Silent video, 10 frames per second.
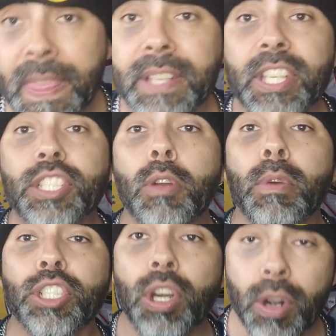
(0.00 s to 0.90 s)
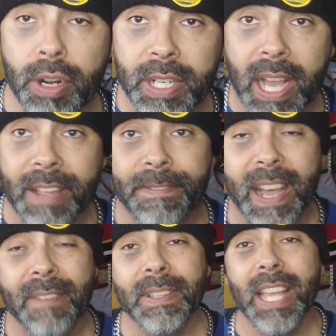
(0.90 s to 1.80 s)
This is a return guy,
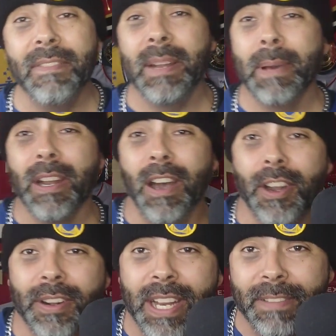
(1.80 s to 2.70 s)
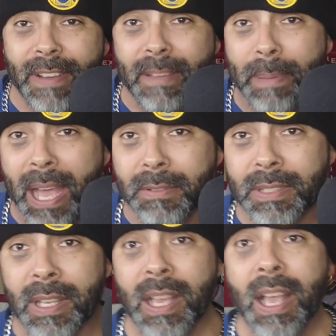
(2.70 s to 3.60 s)
5'11", about 185 pounds.